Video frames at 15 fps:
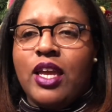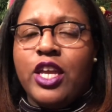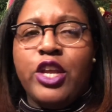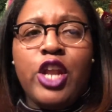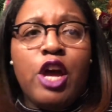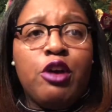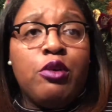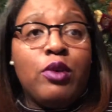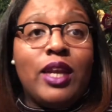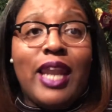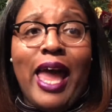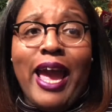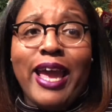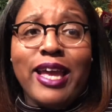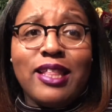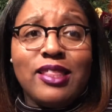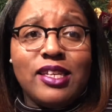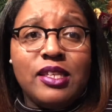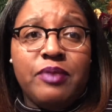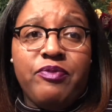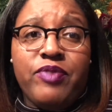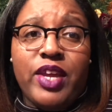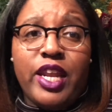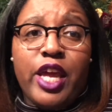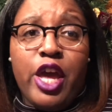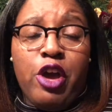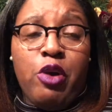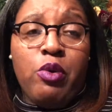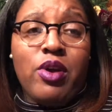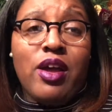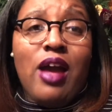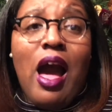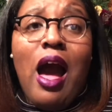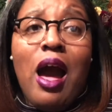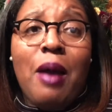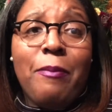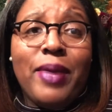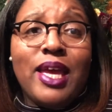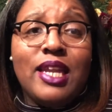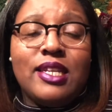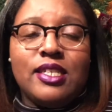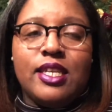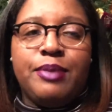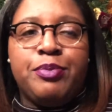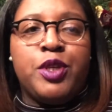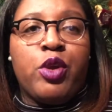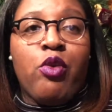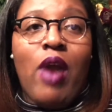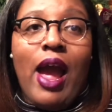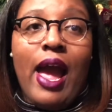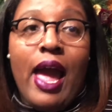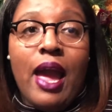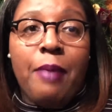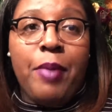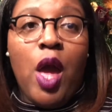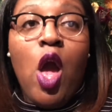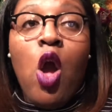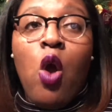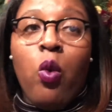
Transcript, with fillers: you know, like this video, comment, subscribe.